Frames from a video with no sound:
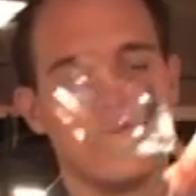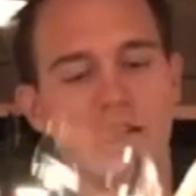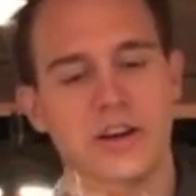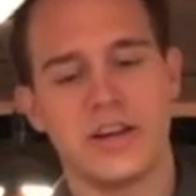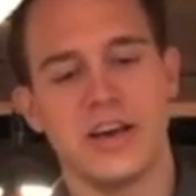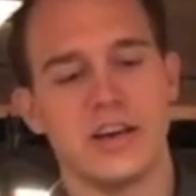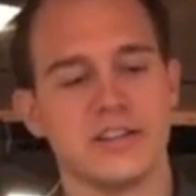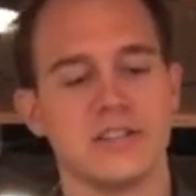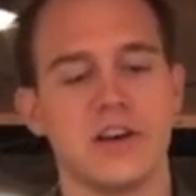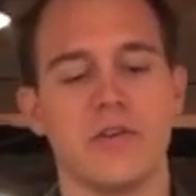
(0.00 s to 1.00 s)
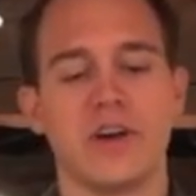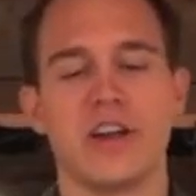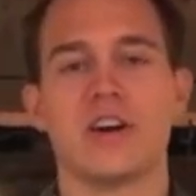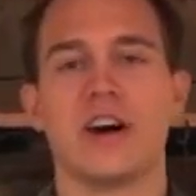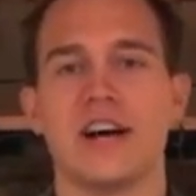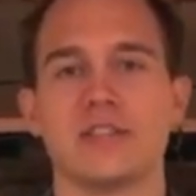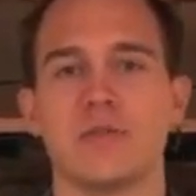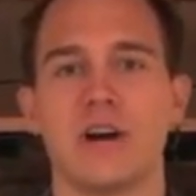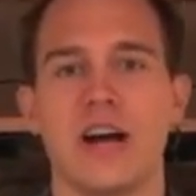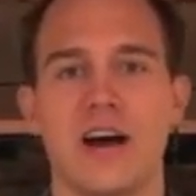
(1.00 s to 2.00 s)
Okay, so we got our
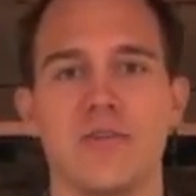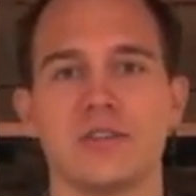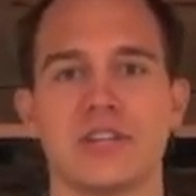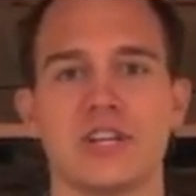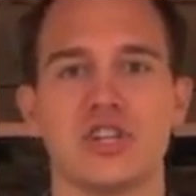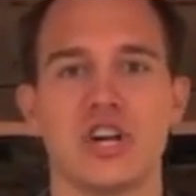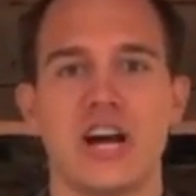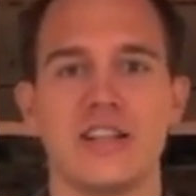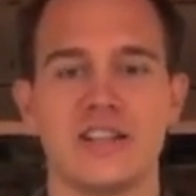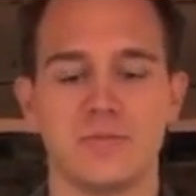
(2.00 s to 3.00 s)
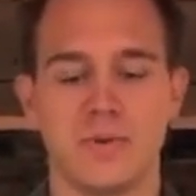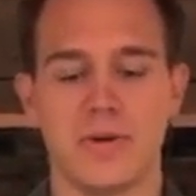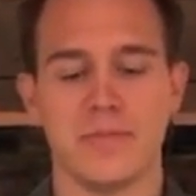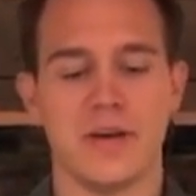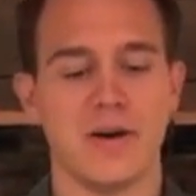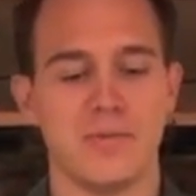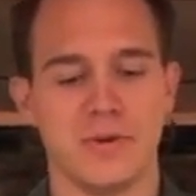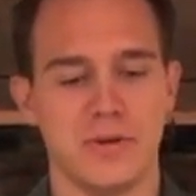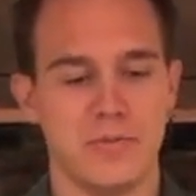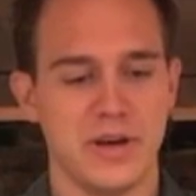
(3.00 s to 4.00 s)
glassware out. We're just gonna shine this puppy up a
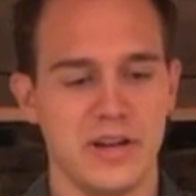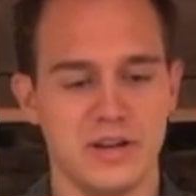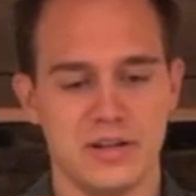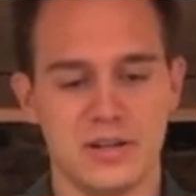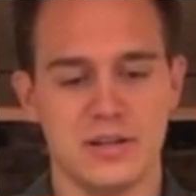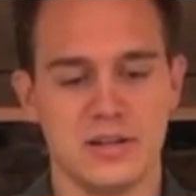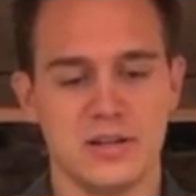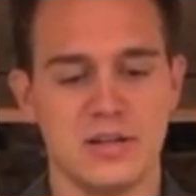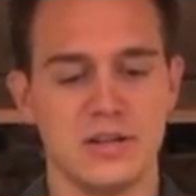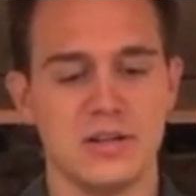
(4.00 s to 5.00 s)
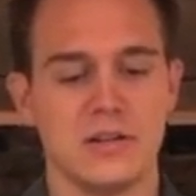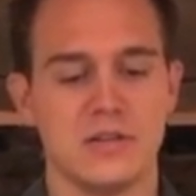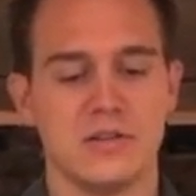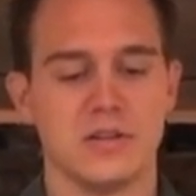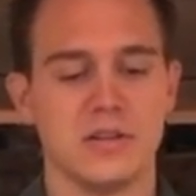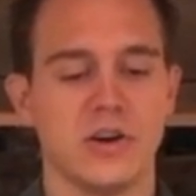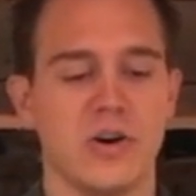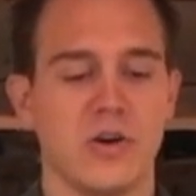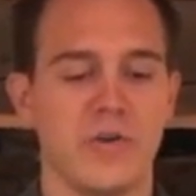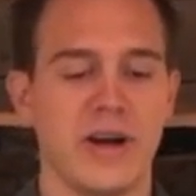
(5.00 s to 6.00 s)
little bit.
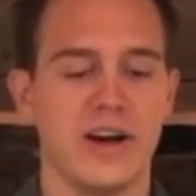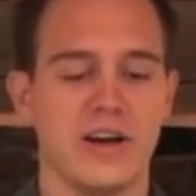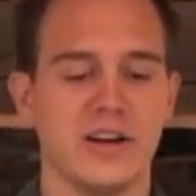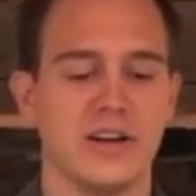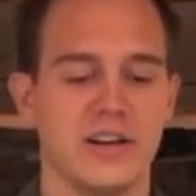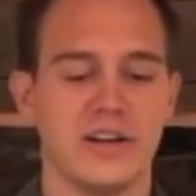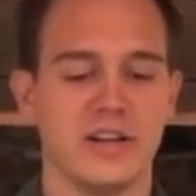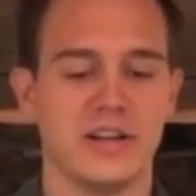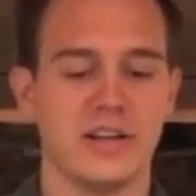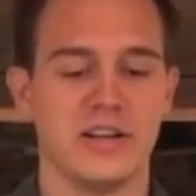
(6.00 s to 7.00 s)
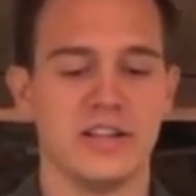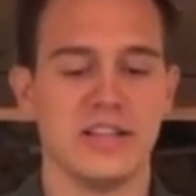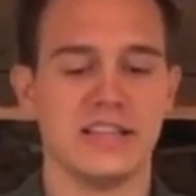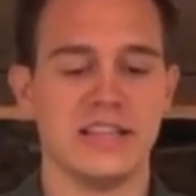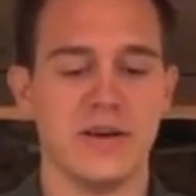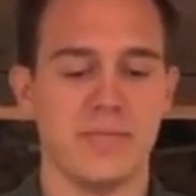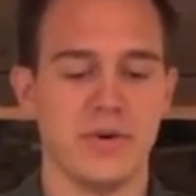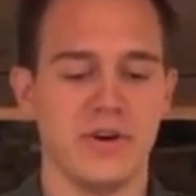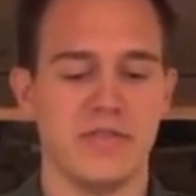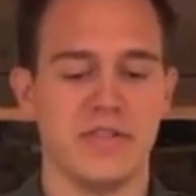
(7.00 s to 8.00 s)
Go around the lip
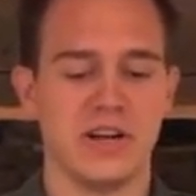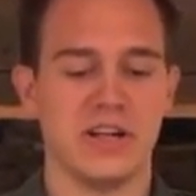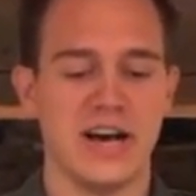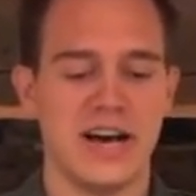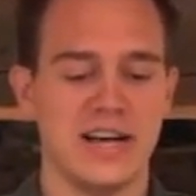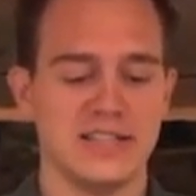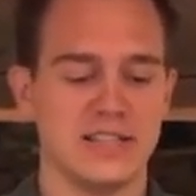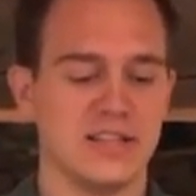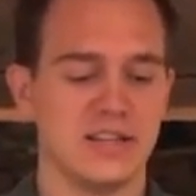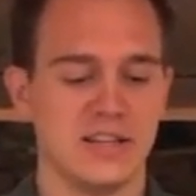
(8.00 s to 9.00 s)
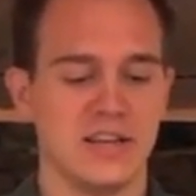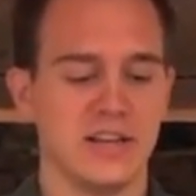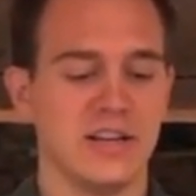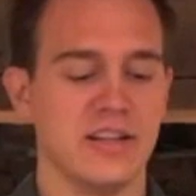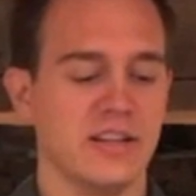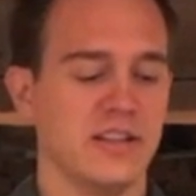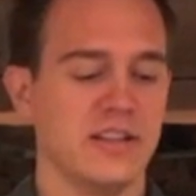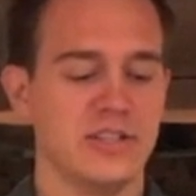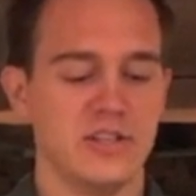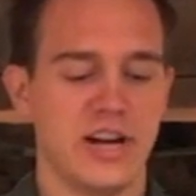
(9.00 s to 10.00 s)
of the glass.
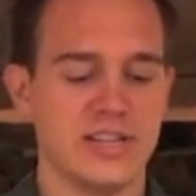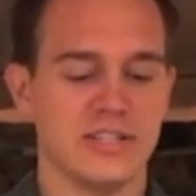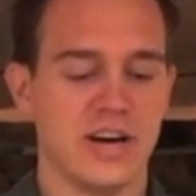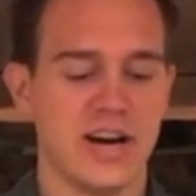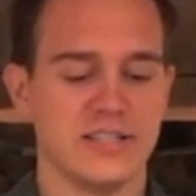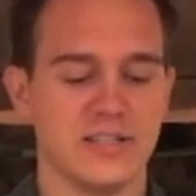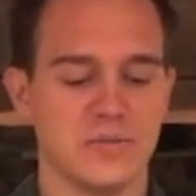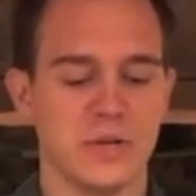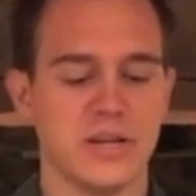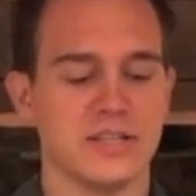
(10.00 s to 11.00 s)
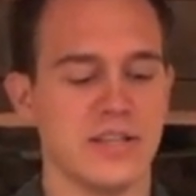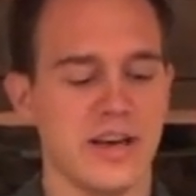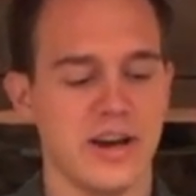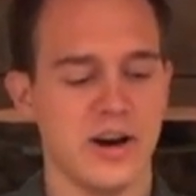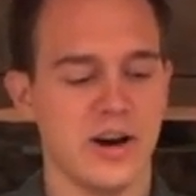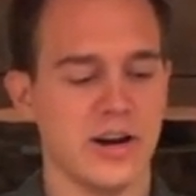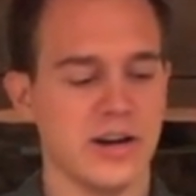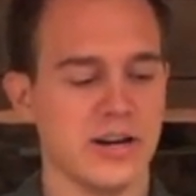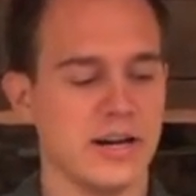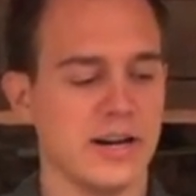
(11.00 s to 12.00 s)
These are nice glasses because they
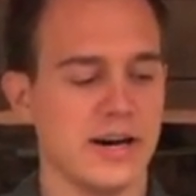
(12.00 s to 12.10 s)
are,